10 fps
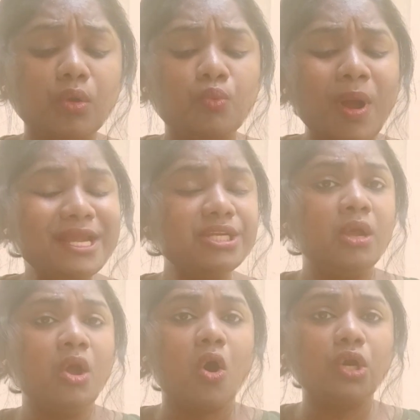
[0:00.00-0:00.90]
why,
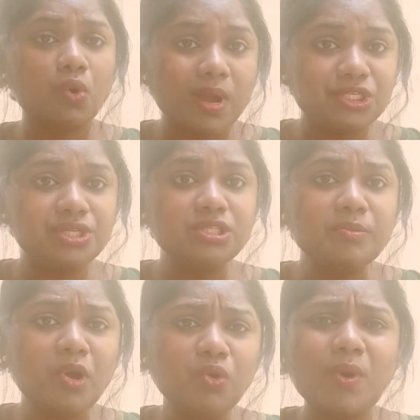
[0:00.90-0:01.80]
or questions
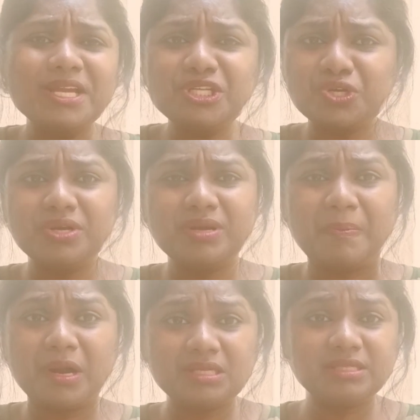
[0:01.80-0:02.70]
about why should a
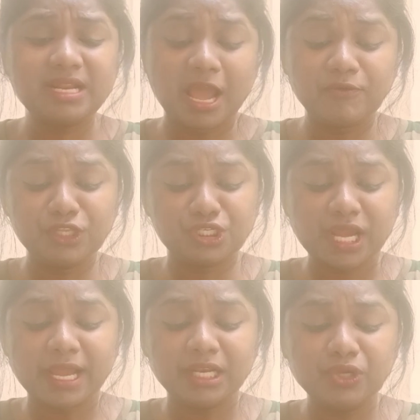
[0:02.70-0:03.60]
person have a child.